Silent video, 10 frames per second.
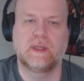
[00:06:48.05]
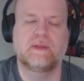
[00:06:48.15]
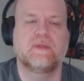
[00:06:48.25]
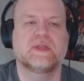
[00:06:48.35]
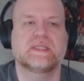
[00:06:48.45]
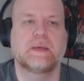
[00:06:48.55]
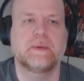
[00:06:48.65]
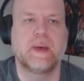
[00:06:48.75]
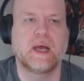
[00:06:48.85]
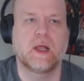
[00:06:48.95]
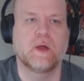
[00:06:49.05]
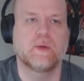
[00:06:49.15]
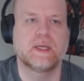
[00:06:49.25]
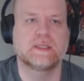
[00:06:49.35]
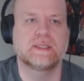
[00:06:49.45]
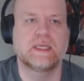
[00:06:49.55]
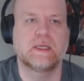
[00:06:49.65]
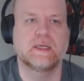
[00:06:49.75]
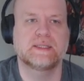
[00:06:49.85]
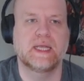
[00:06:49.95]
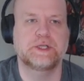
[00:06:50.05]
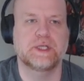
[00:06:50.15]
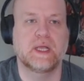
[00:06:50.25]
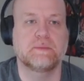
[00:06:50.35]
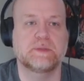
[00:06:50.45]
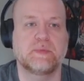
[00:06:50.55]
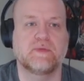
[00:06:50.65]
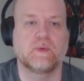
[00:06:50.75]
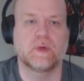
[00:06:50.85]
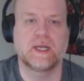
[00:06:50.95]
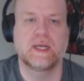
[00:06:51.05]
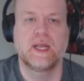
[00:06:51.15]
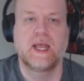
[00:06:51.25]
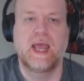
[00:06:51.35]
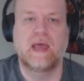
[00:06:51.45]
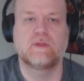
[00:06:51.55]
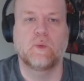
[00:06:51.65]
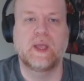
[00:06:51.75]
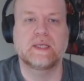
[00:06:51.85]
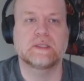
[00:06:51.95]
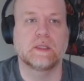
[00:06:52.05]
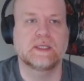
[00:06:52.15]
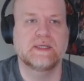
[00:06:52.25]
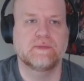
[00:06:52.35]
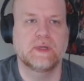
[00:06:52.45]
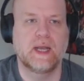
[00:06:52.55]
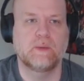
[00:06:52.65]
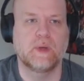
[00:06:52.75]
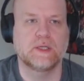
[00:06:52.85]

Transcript: and then the subimago is the stage that comes before it. And the wings look different, and I'll